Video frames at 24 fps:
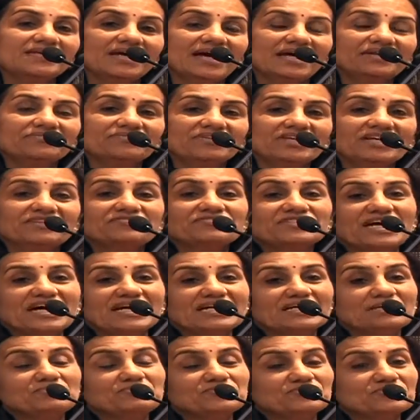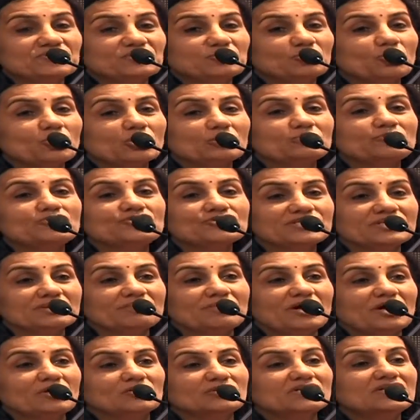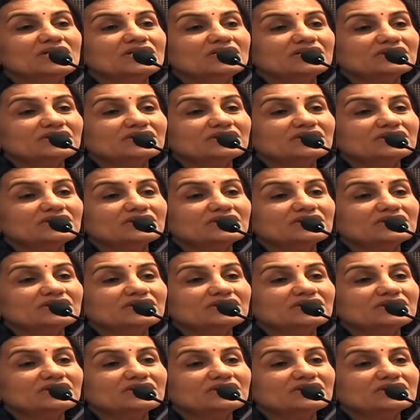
and we have tie-ups with almost about